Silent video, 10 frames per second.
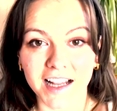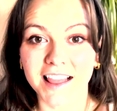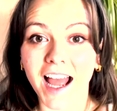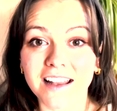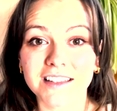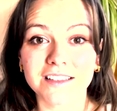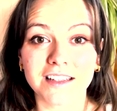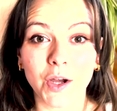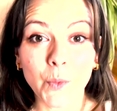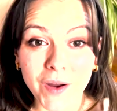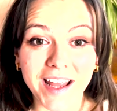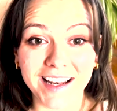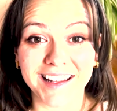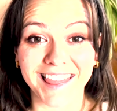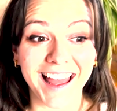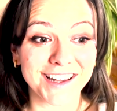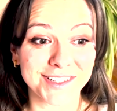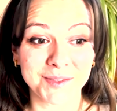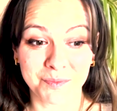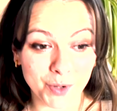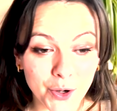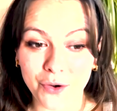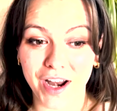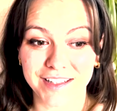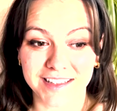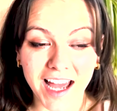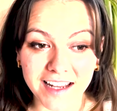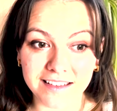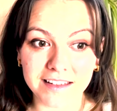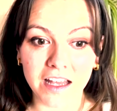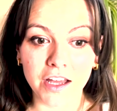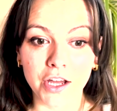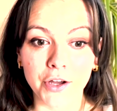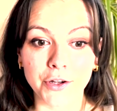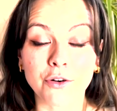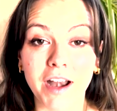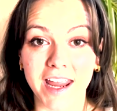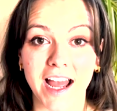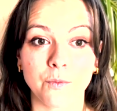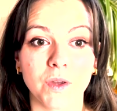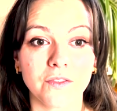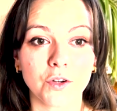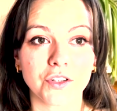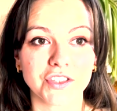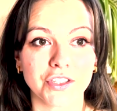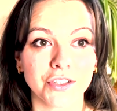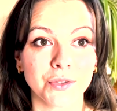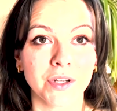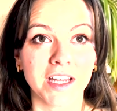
that's a win that's progress that's great and we've got to